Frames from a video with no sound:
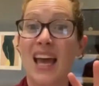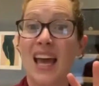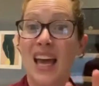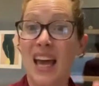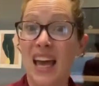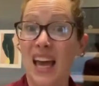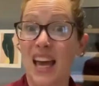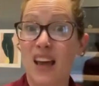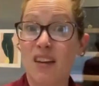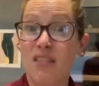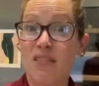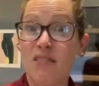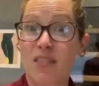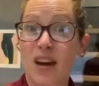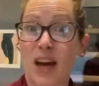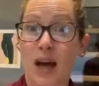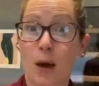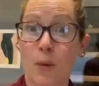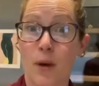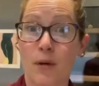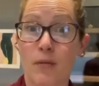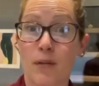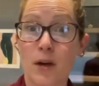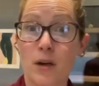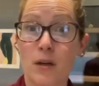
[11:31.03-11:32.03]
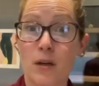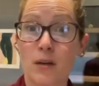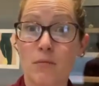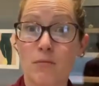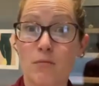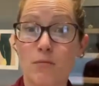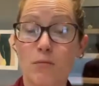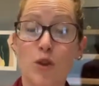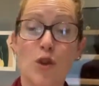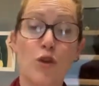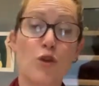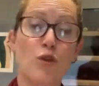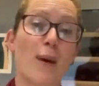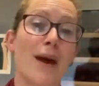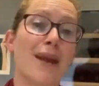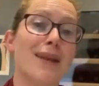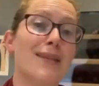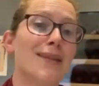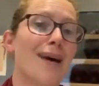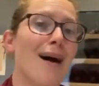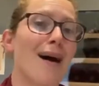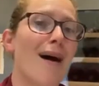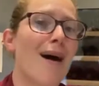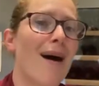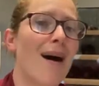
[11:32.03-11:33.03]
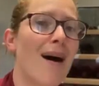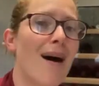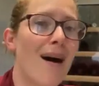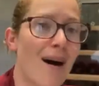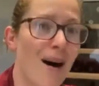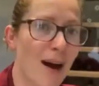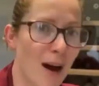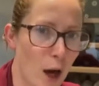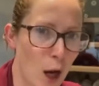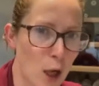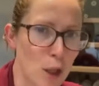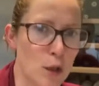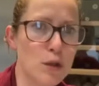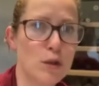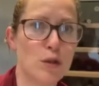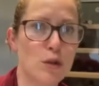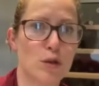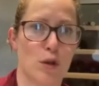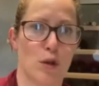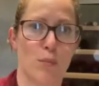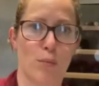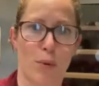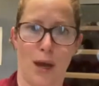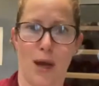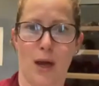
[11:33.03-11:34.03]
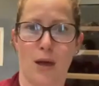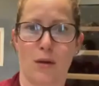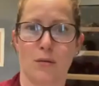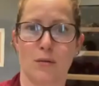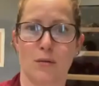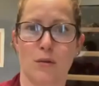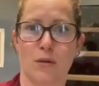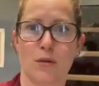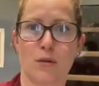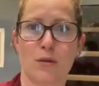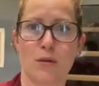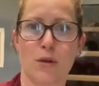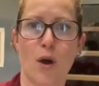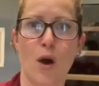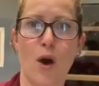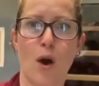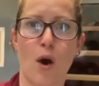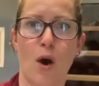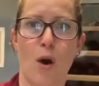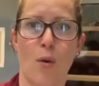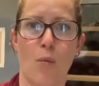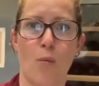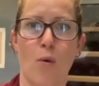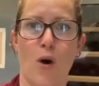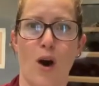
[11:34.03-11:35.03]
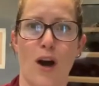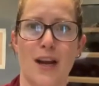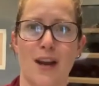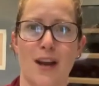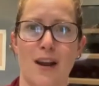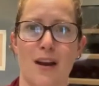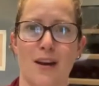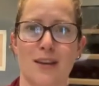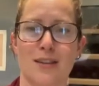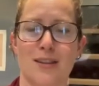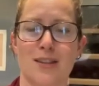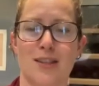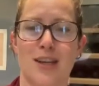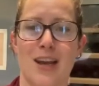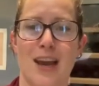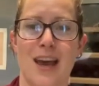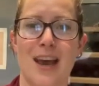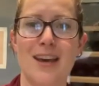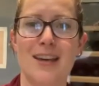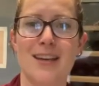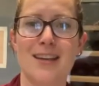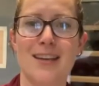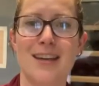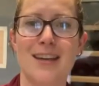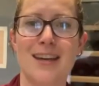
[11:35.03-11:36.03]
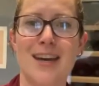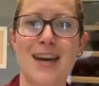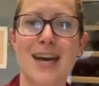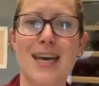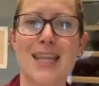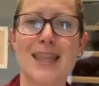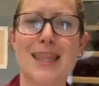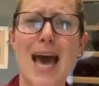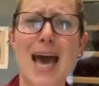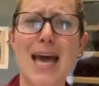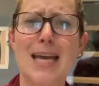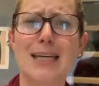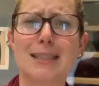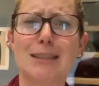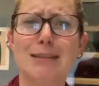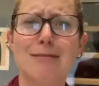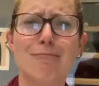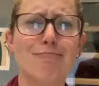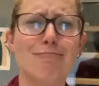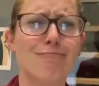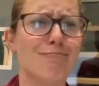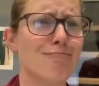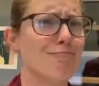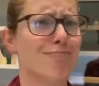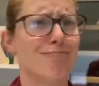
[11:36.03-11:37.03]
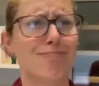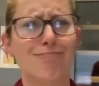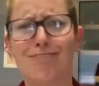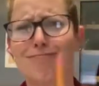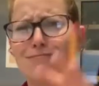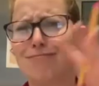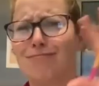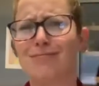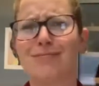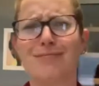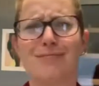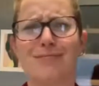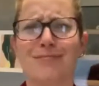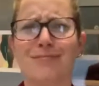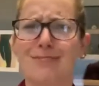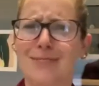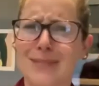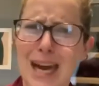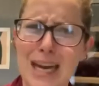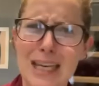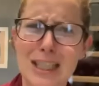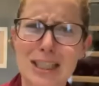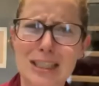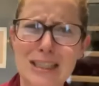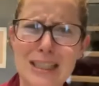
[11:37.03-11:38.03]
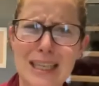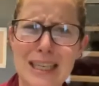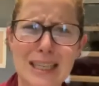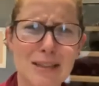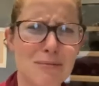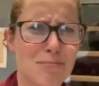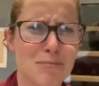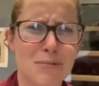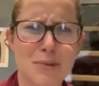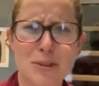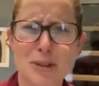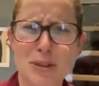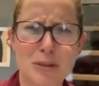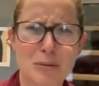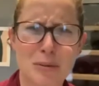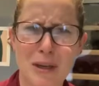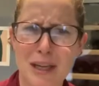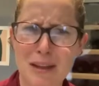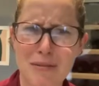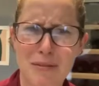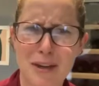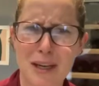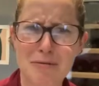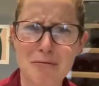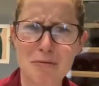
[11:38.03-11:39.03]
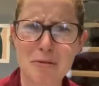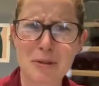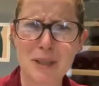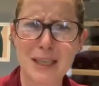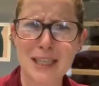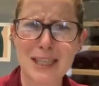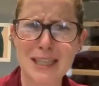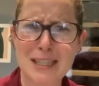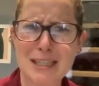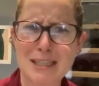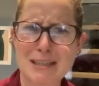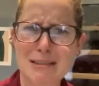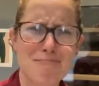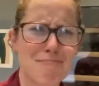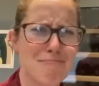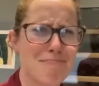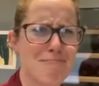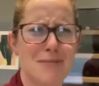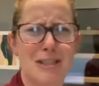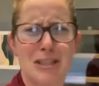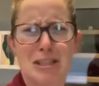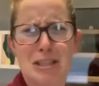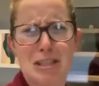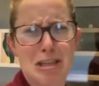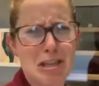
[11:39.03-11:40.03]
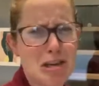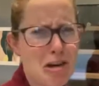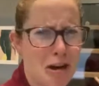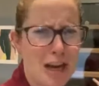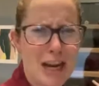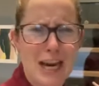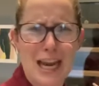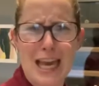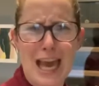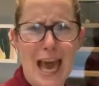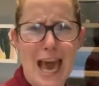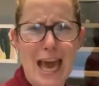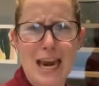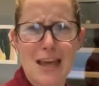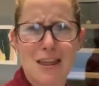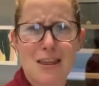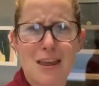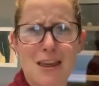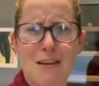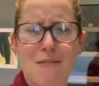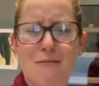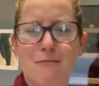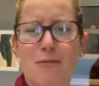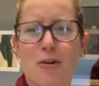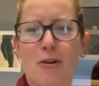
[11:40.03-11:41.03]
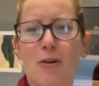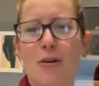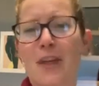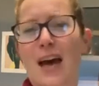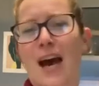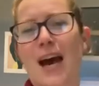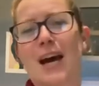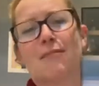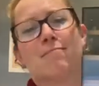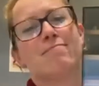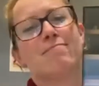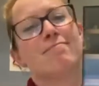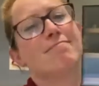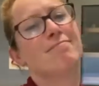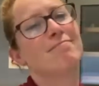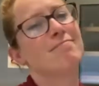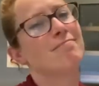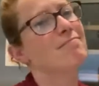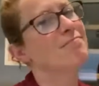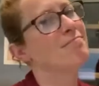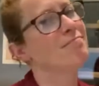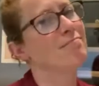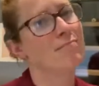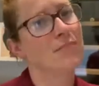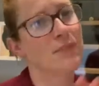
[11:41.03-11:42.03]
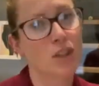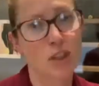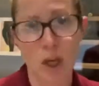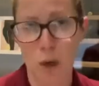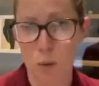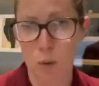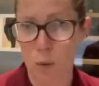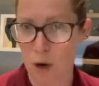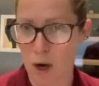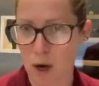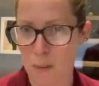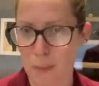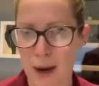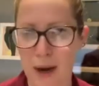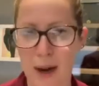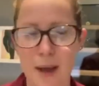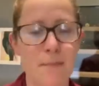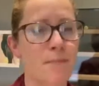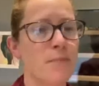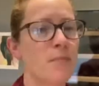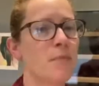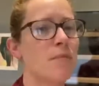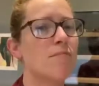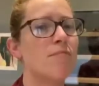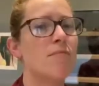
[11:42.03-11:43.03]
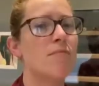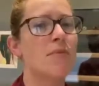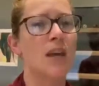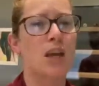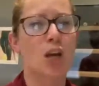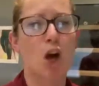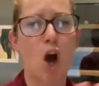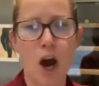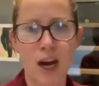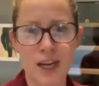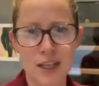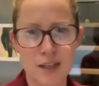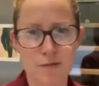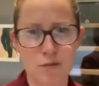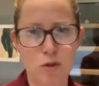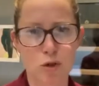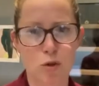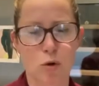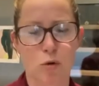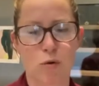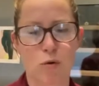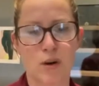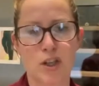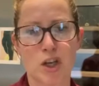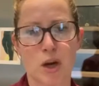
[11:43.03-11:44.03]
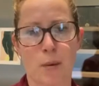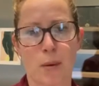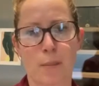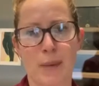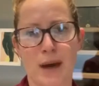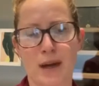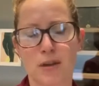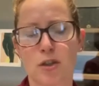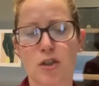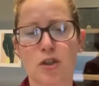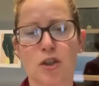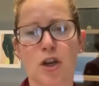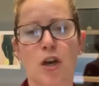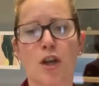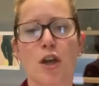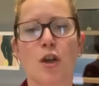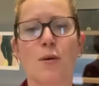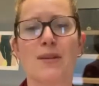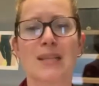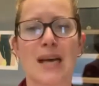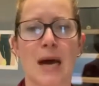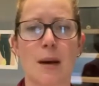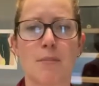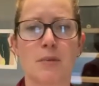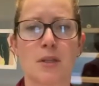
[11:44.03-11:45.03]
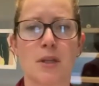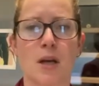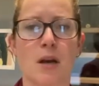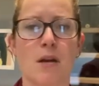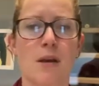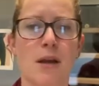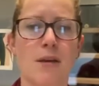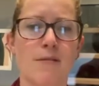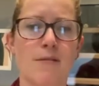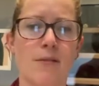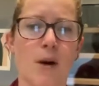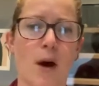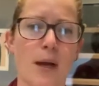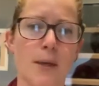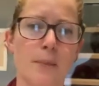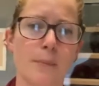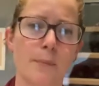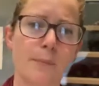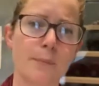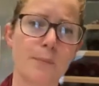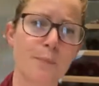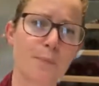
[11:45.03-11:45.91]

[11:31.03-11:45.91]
If, however, you spent £100 on wine last year, then actually 25 quid, you're not going to get anything for that. Don't worry about it. The kind of storage I'm about to show you is absolutely fine.